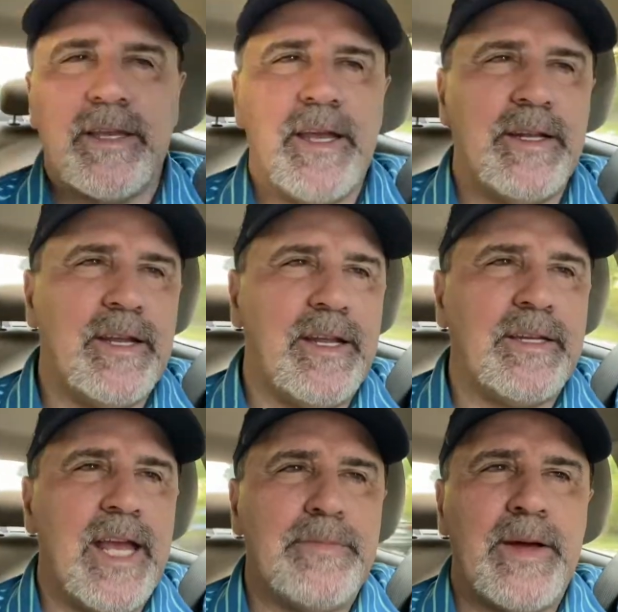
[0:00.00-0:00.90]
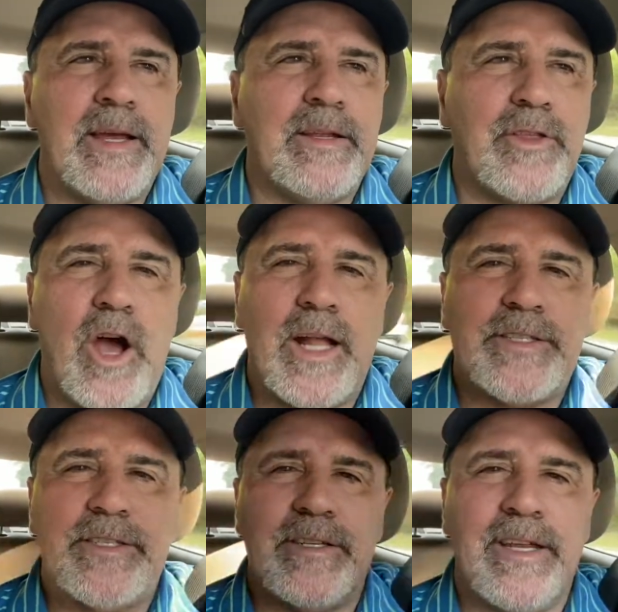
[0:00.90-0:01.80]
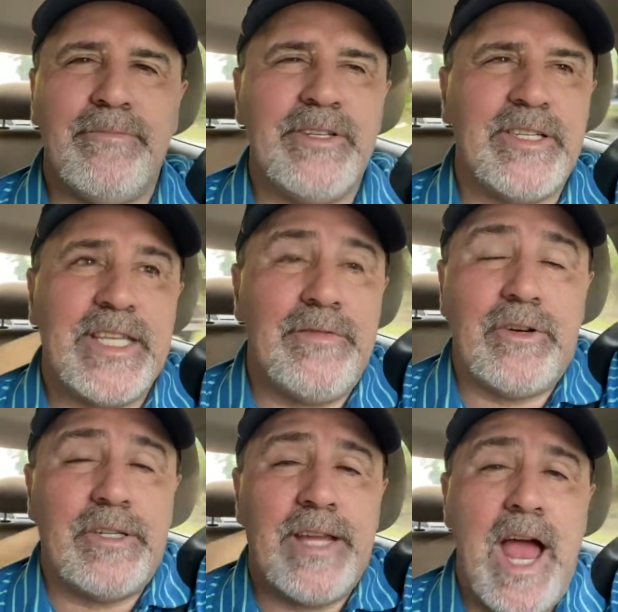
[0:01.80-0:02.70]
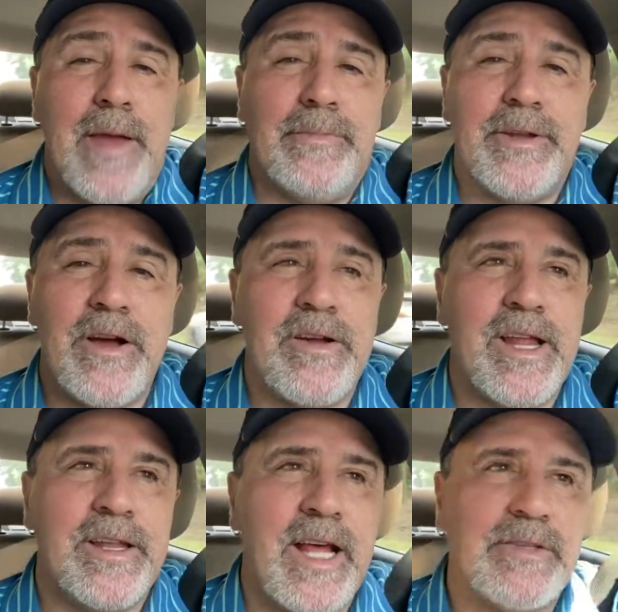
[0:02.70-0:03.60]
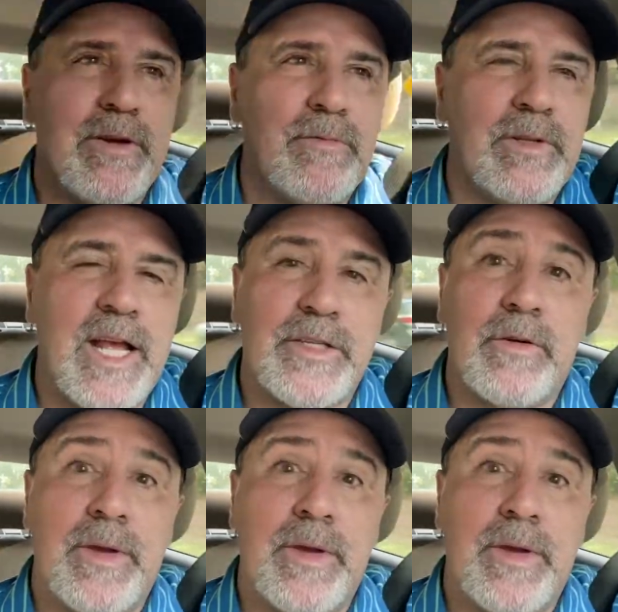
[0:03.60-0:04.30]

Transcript: and, and get my thoughts and, and we just have a good time you know and, and that's what that's what we're